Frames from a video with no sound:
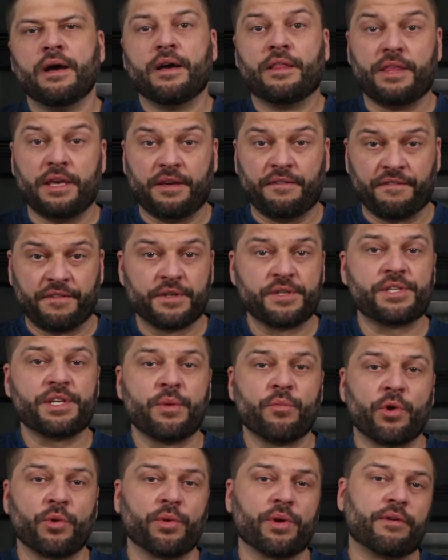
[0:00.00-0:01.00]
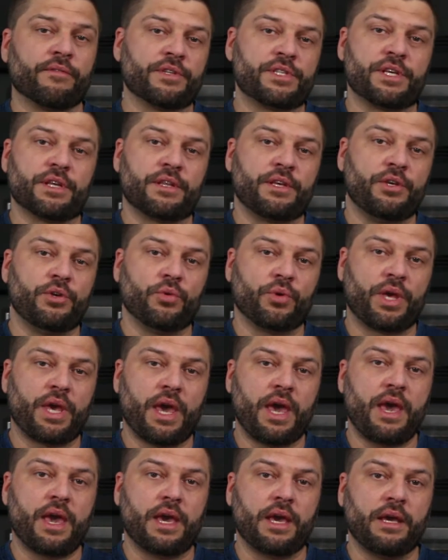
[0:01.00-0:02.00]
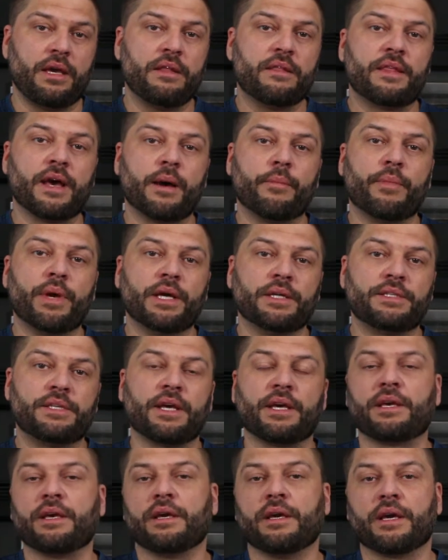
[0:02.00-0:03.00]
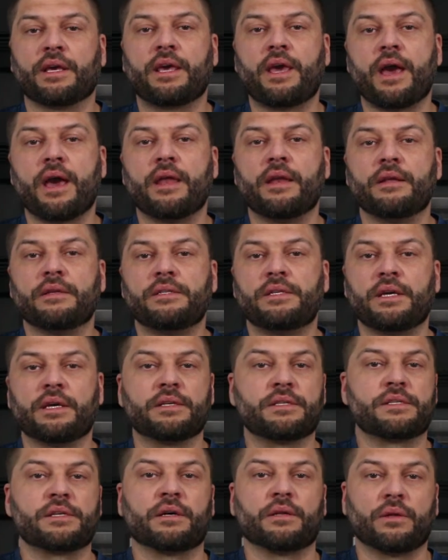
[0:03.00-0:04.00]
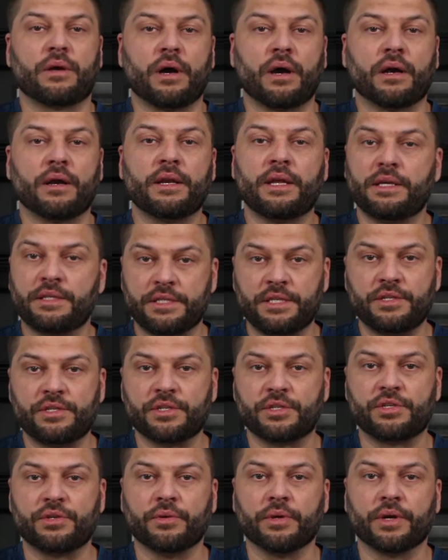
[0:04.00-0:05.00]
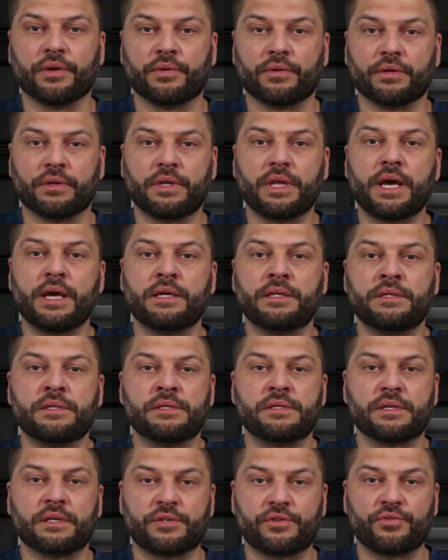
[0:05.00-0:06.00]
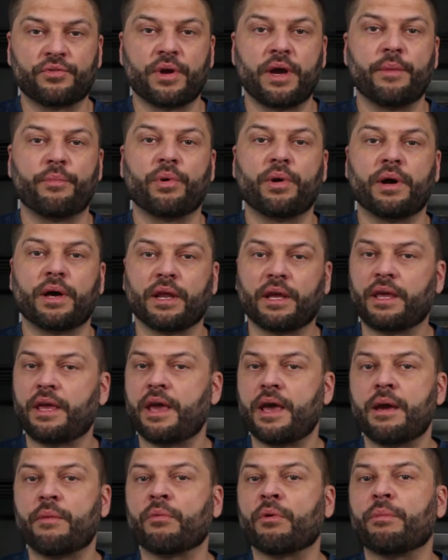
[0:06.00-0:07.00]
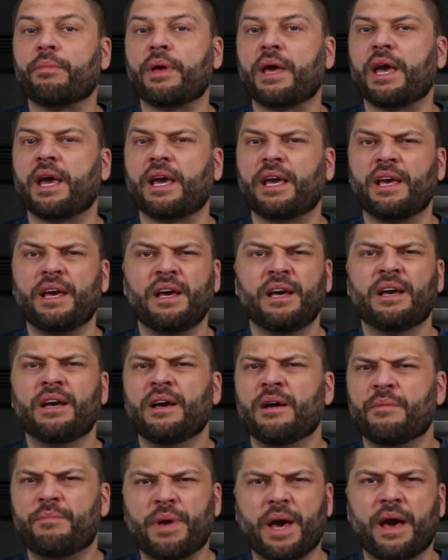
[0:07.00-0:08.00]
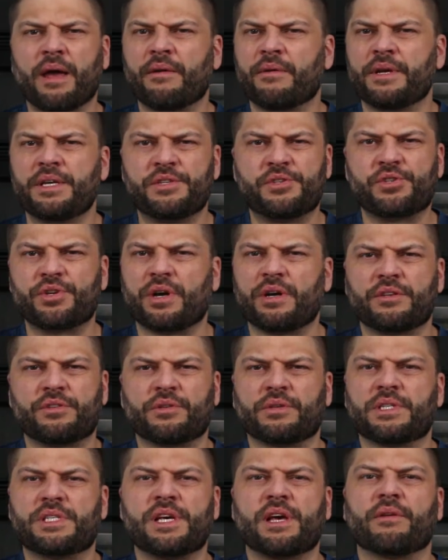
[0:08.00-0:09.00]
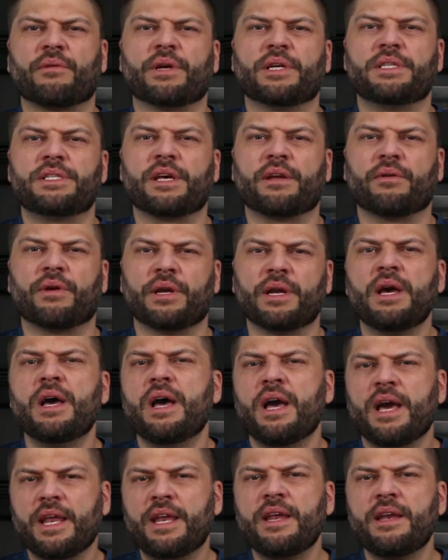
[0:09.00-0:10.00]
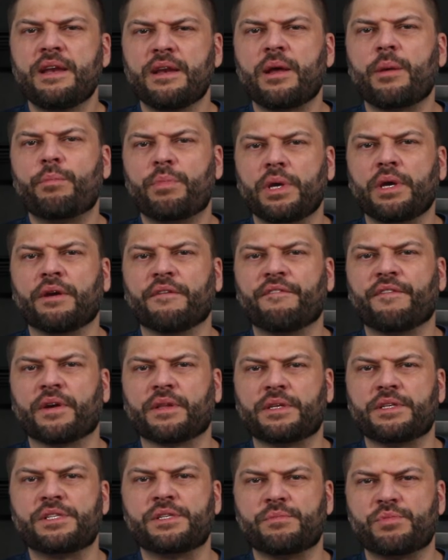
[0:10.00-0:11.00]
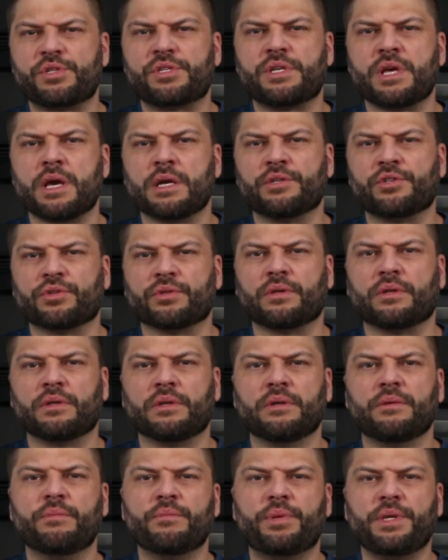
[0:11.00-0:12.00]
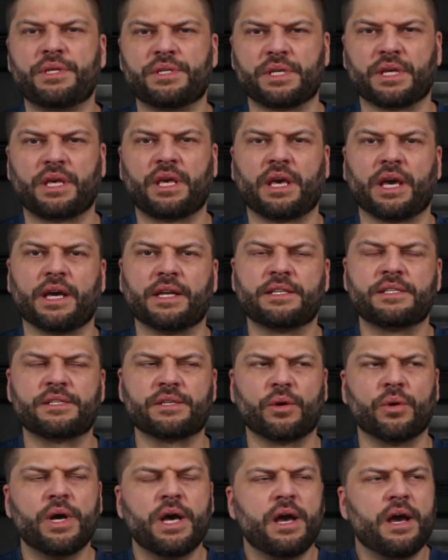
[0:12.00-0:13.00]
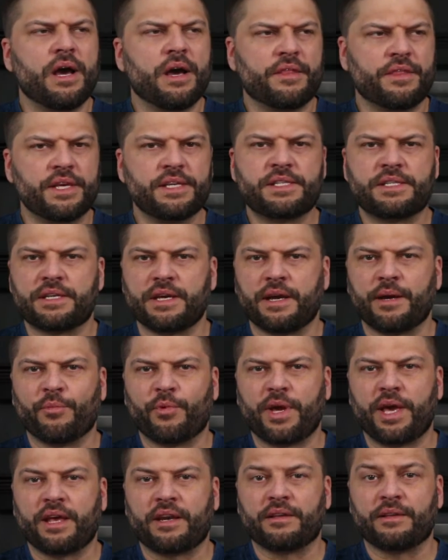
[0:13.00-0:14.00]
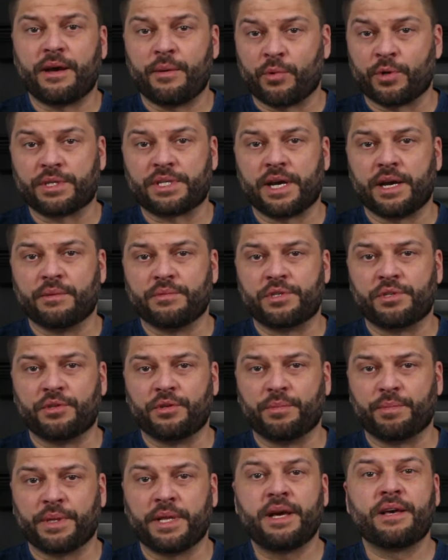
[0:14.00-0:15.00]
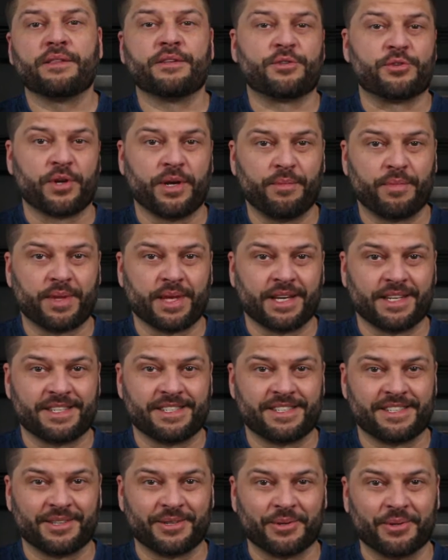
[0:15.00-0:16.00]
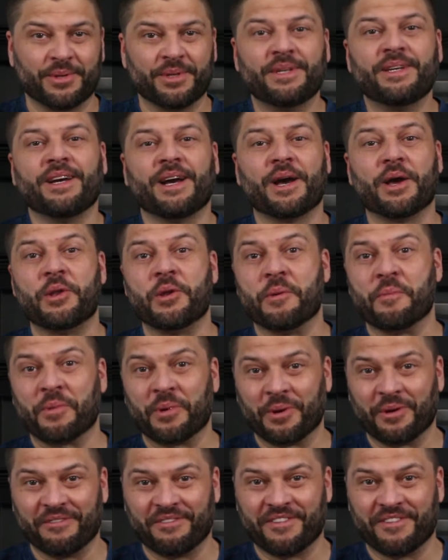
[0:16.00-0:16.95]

The first time we went over to the UK, that meant taking a Canon DSLR, an 18-200 lens, a tripod, a camera bag, batteries, charger, etc., etc. It ended up being a fairly substantial piece of kit. So this time we had a lot more time to plan the trip, thanks to a number of